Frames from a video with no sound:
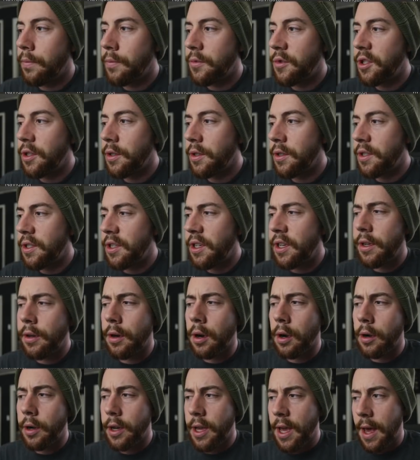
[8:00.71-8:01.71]
So you can see it
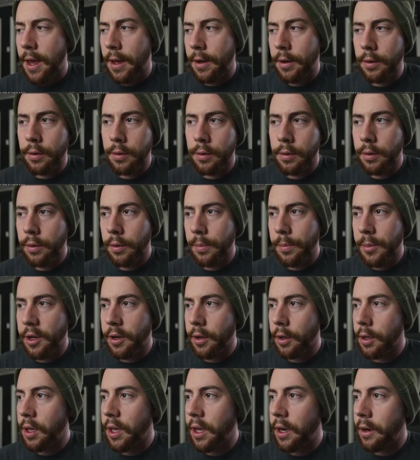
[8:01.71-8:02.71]
already added a little bit
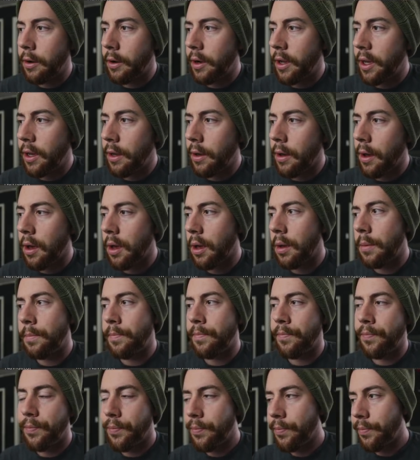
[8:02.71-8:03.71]
of clarity.
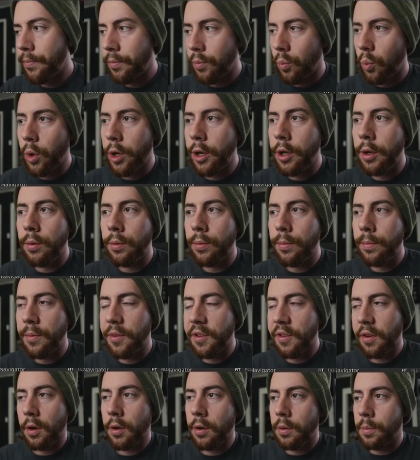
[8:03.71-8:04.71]
Um, when you
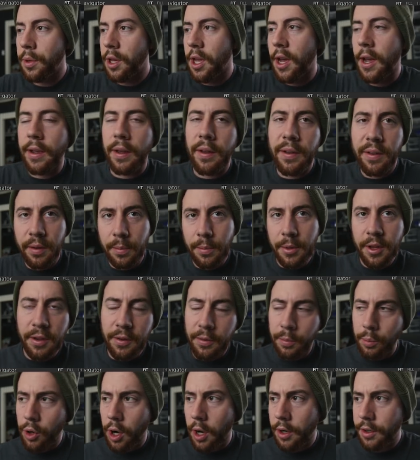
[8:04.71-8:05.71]
start applying some of
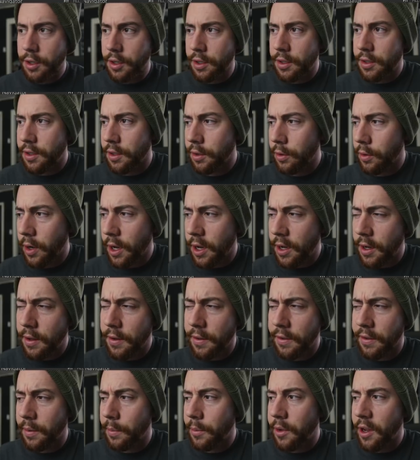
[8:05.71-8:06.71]
these brushes and
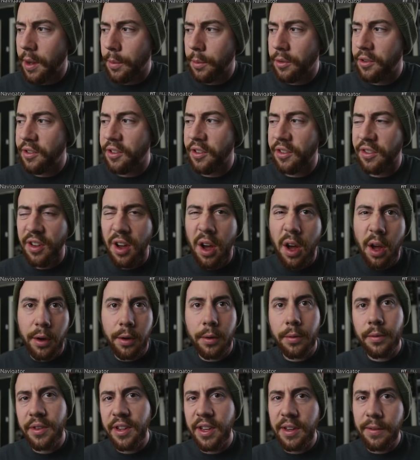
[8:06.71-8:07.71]
gradients, sometimes it just
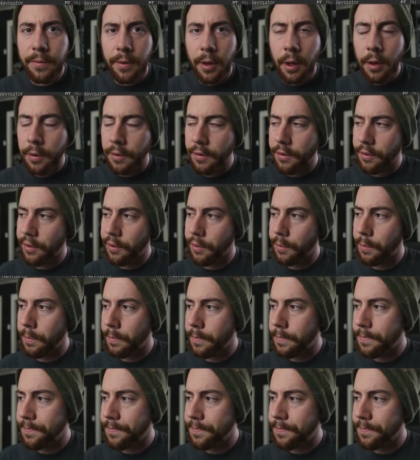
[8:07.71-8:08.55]
auto defaults.